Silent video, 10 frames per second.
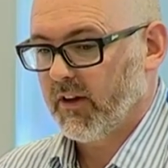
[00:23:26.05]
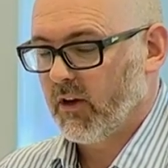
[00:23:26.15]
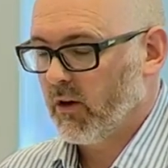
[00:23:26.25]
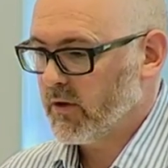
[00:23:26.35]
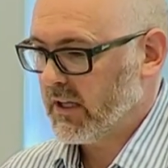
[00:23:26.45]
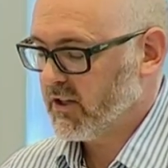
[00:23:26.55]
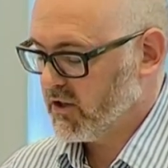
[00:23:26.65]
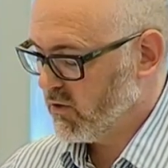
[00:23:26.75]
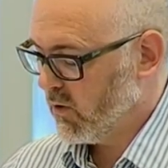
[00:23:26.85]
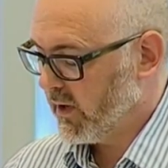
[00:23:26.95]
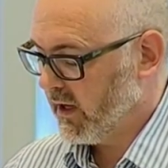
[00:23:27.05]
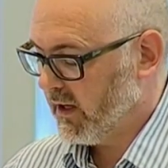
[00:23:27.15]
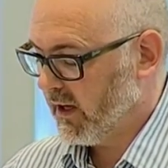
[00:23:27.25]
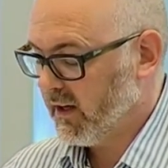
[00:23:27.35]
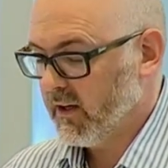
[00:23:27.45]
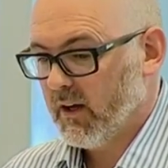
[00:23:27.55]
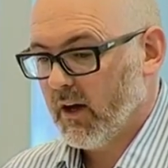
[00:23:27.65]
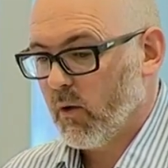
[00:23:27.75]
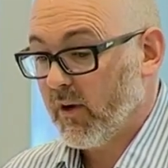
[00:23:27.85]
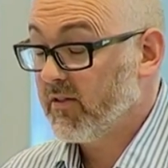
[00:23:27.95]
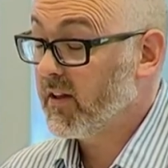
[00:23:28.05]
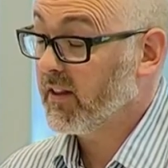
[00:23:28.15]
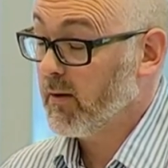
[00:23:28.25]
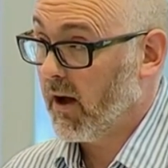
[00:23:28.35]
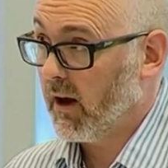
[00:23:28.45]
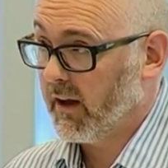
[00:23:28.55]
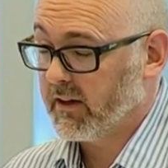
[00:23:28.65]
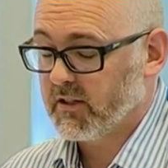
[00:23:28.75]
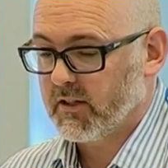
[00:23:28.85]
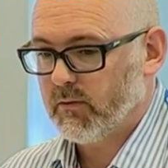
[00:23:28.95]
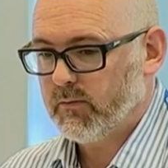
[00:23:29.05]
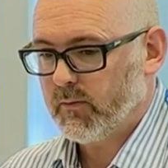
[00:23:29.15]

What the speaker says: They don't always like to do what we think they might like to do.